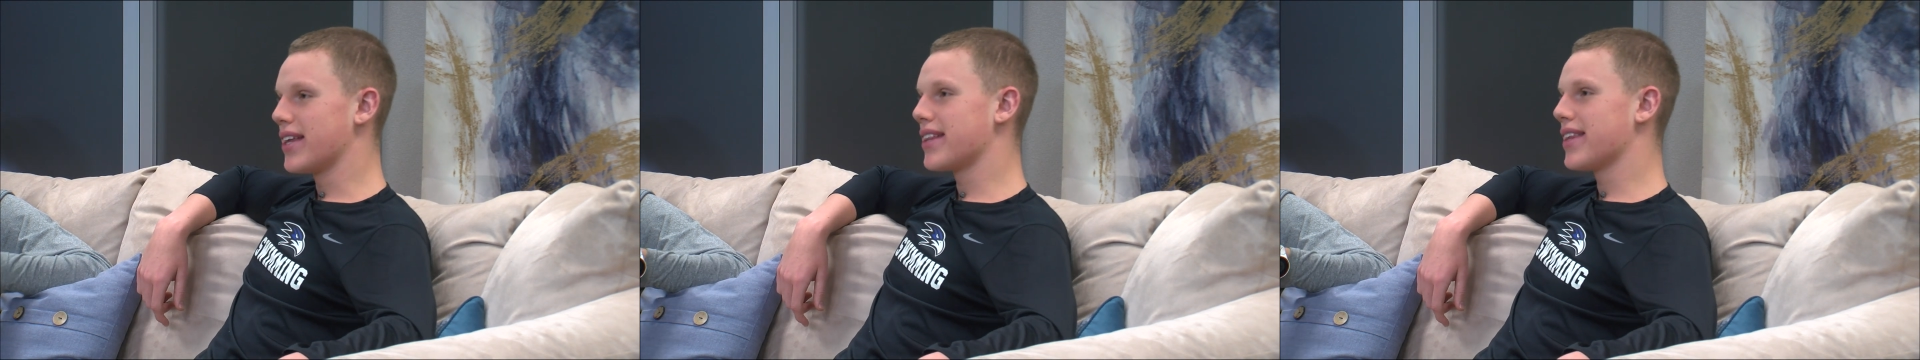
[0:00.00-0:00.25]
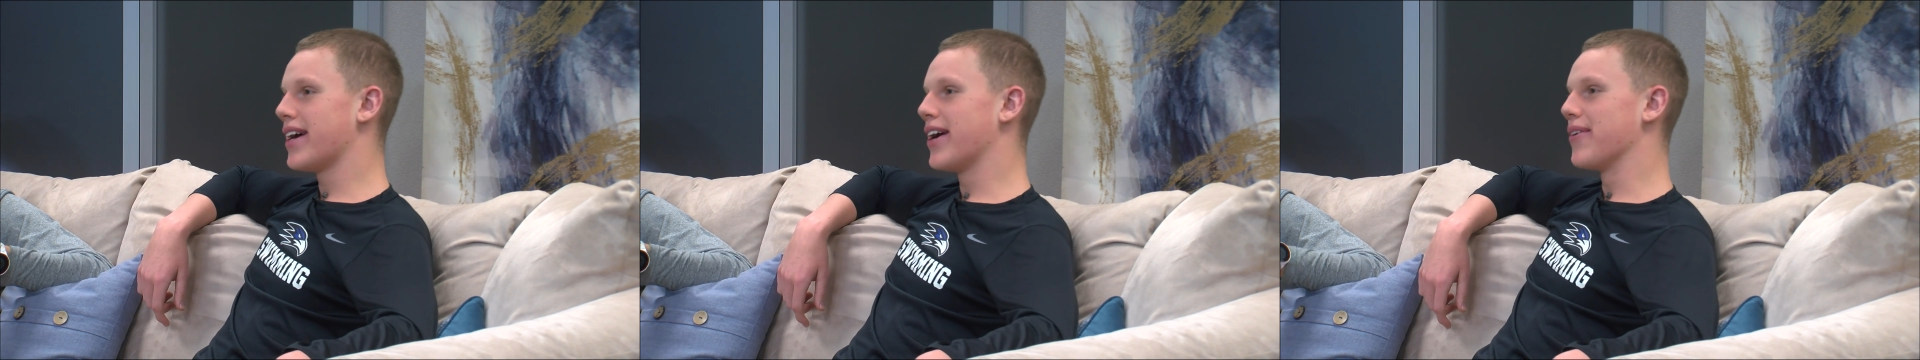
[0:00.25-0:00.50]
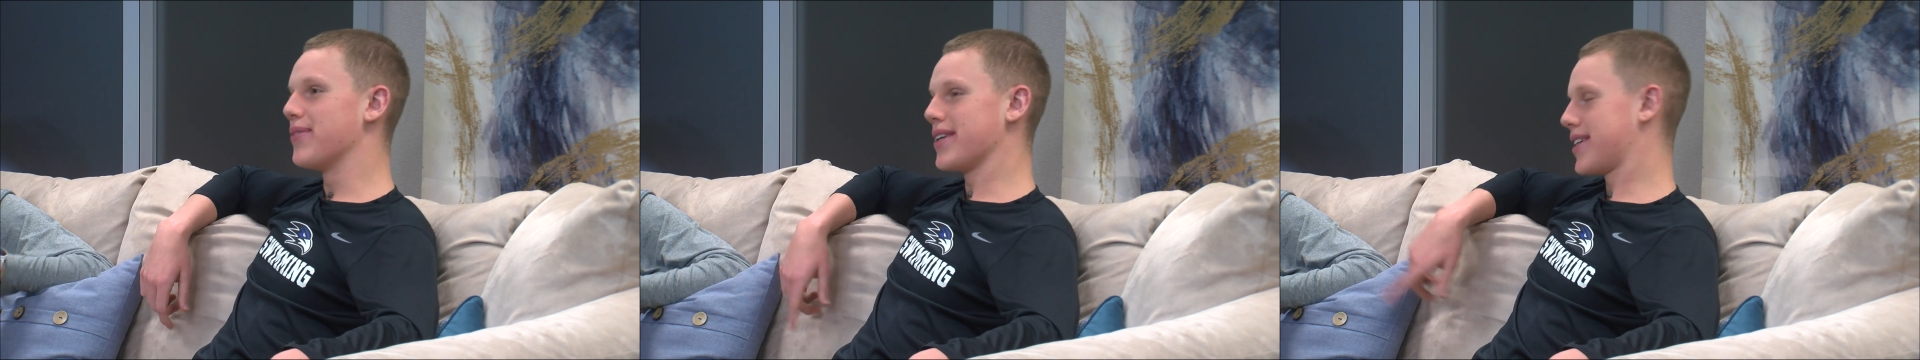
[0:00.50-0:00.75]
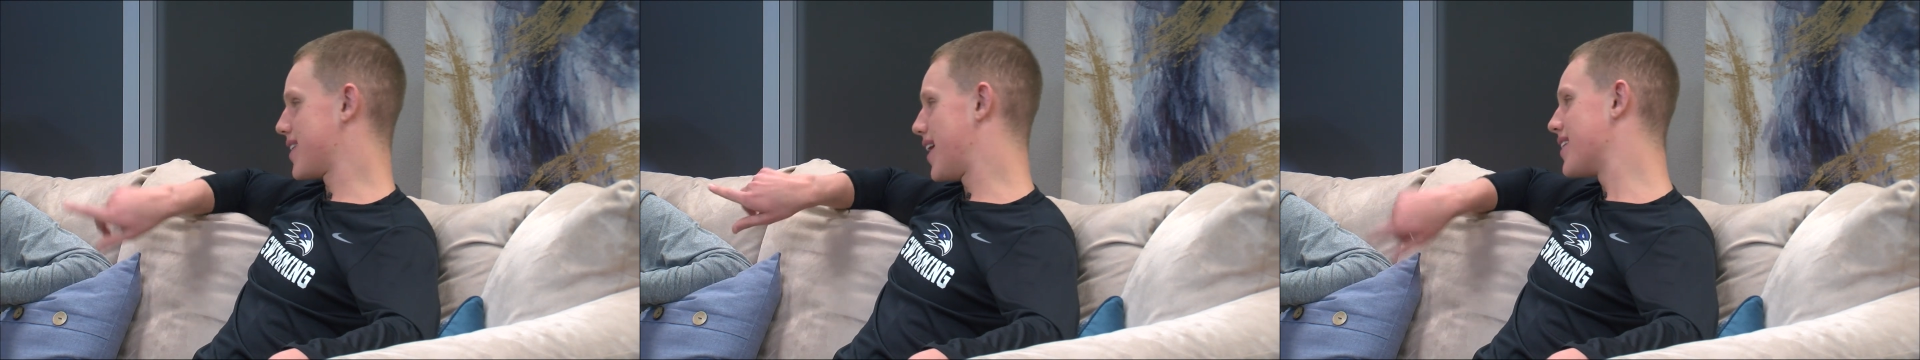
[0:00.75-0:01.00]
that helped me
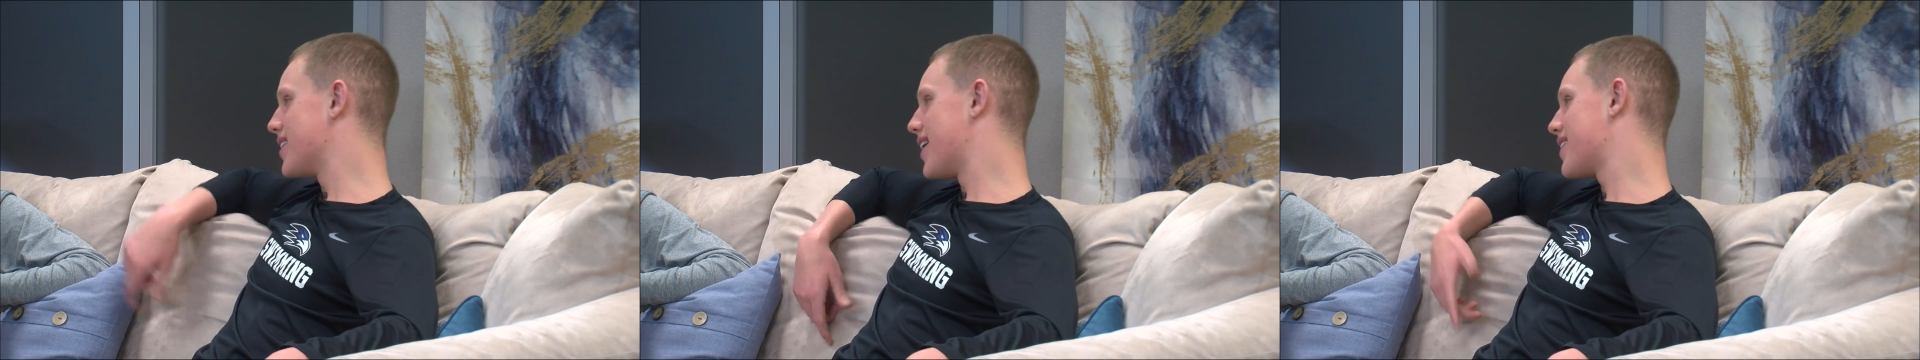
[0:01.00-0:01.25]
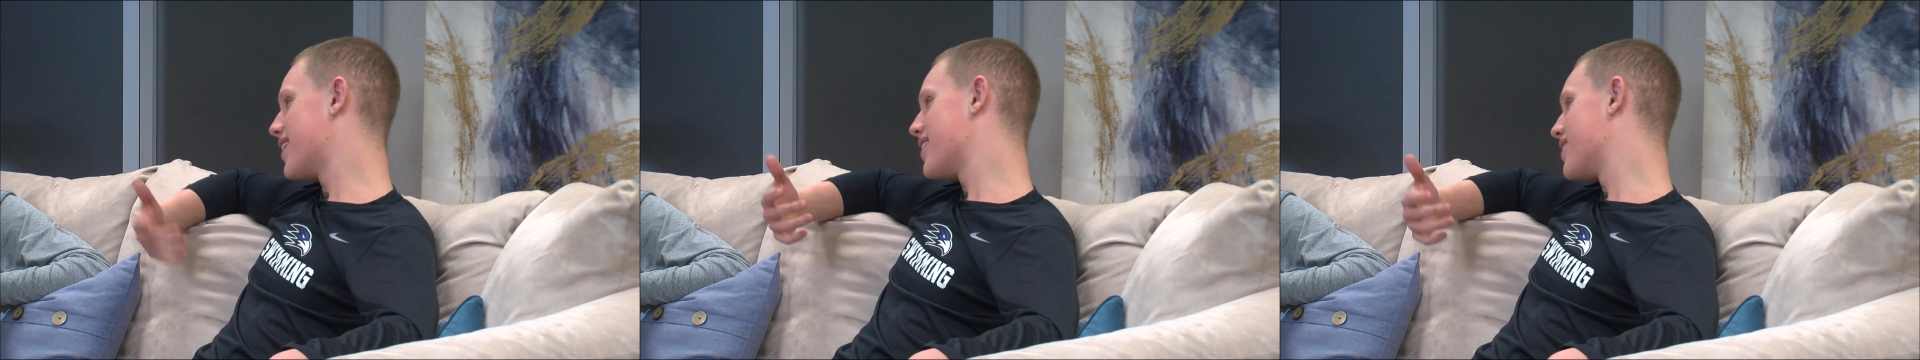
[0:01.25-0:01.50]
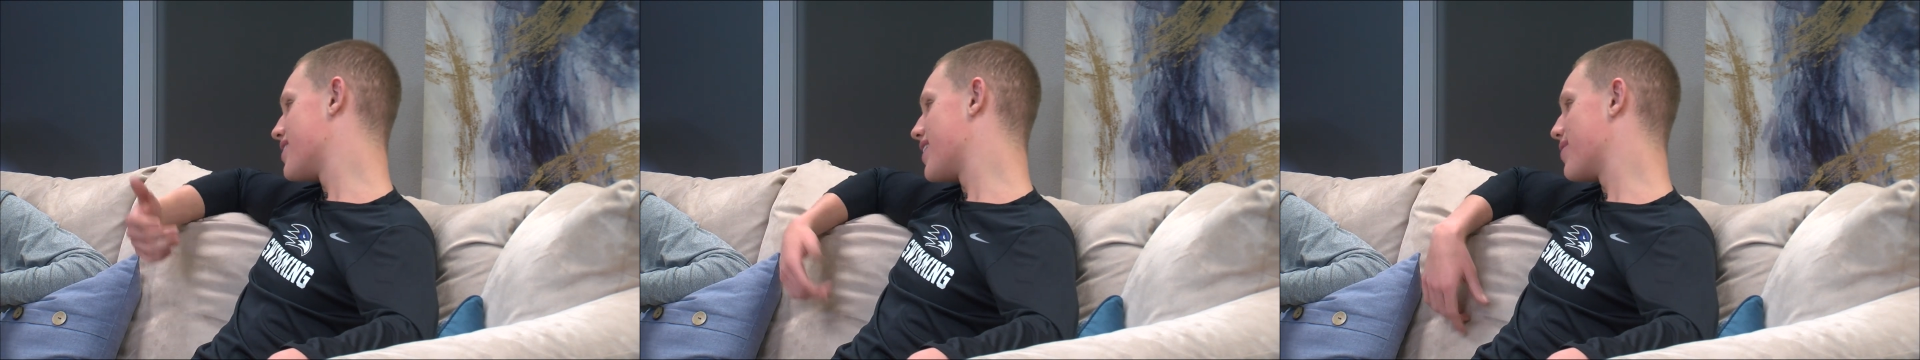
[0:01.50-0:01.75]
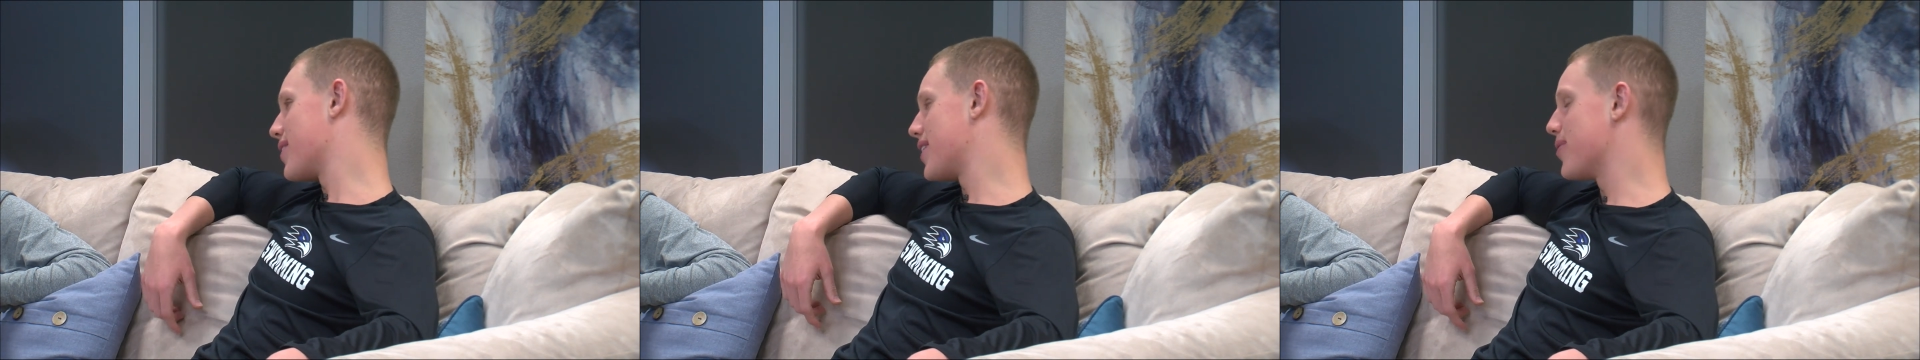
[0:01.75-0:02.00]
because I did the
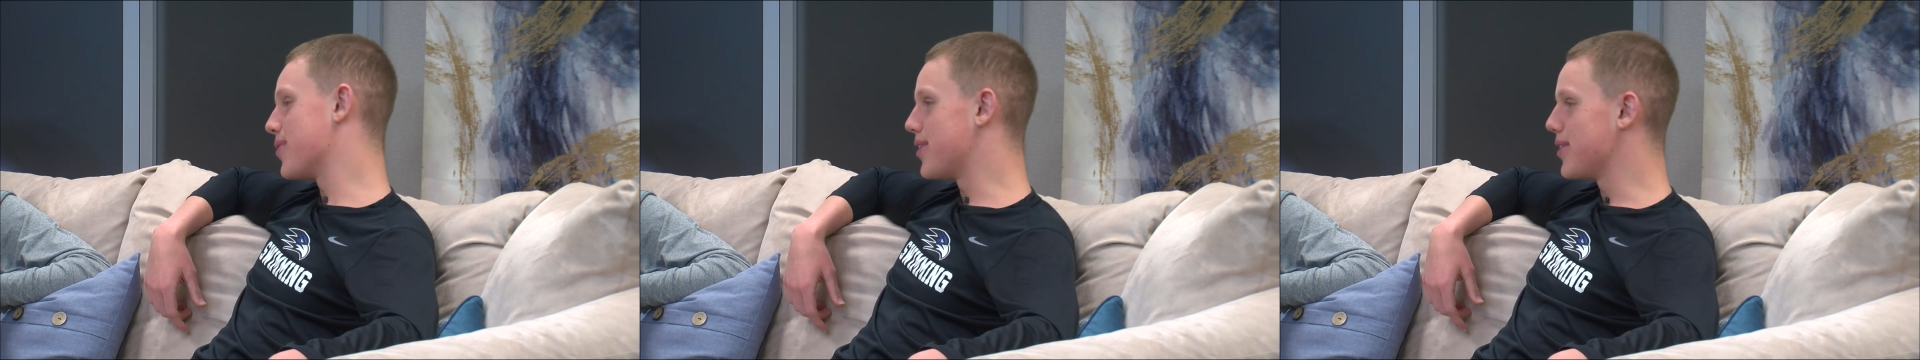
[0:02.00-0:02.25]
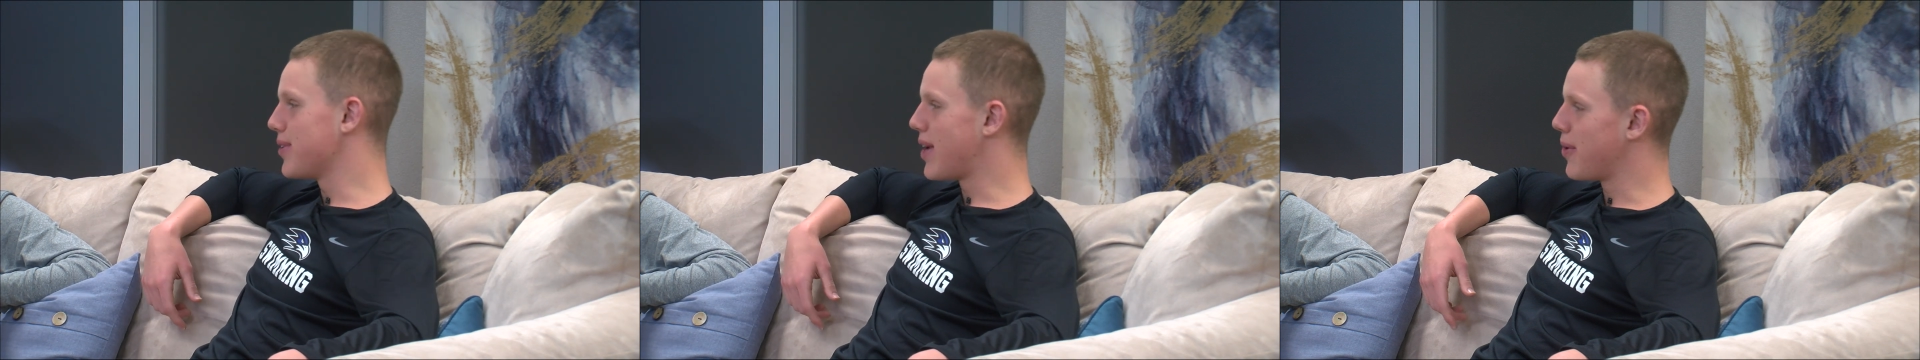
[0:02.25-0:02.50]
same thing you would do.